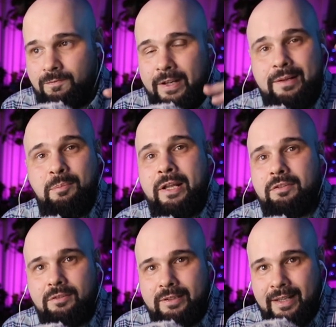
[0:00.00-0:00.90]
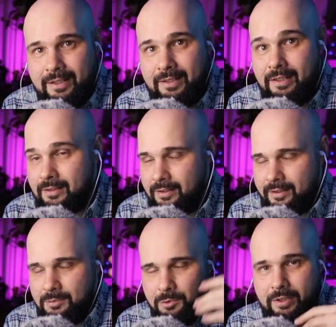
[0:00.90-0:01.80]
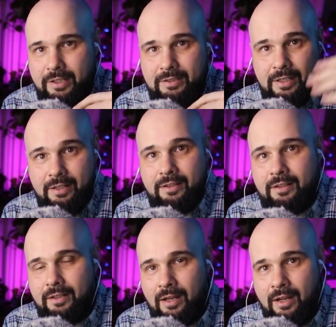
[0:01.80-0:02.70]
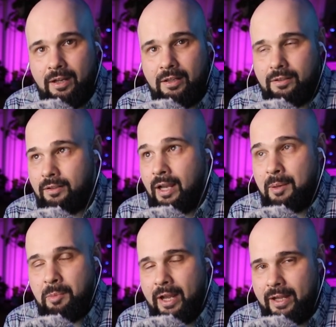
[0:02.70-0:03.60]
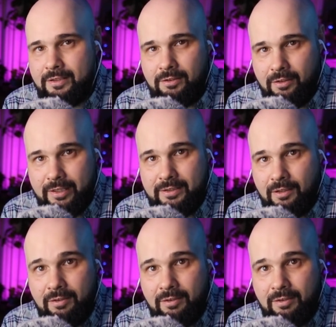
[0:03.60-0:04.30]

fundamental techniques like smoothing skin and high pass and all that stuff